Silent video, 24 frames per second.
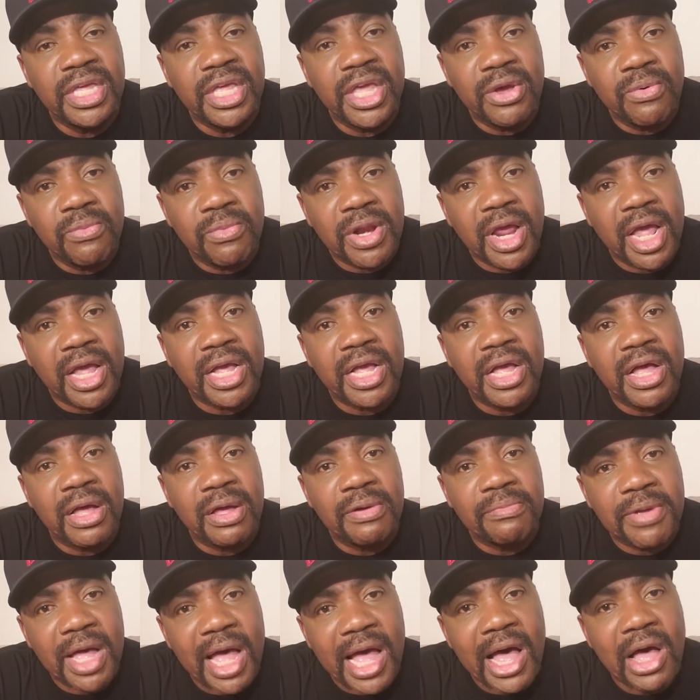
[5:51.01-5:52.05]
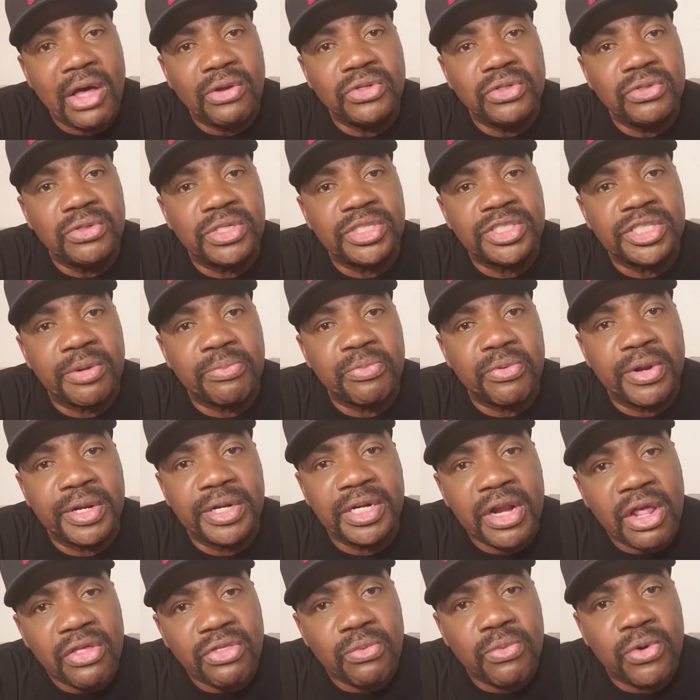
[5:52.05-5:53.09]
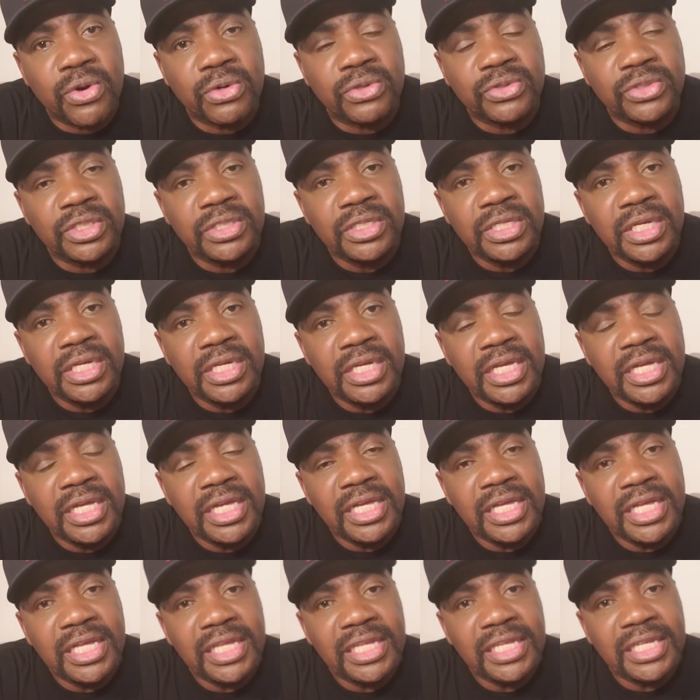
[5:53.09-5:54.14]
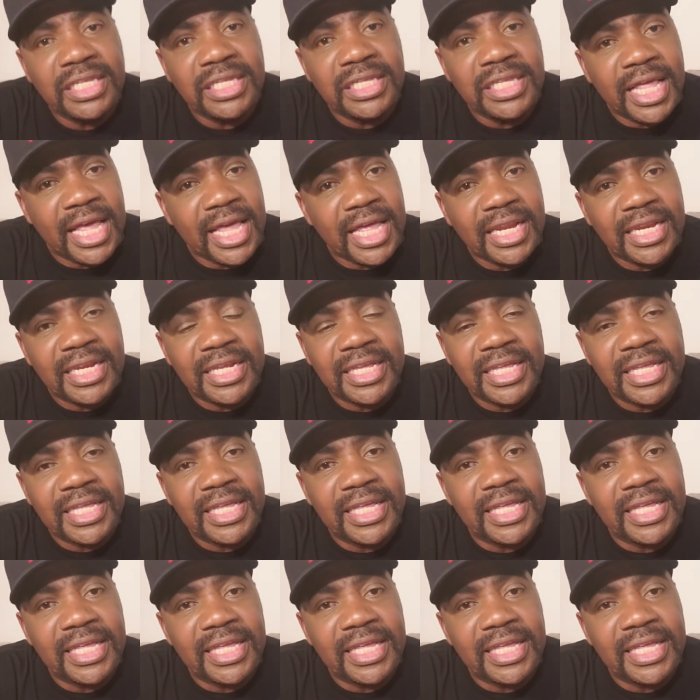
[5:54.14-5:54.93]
And when I come, I'll do the separating. In other words, let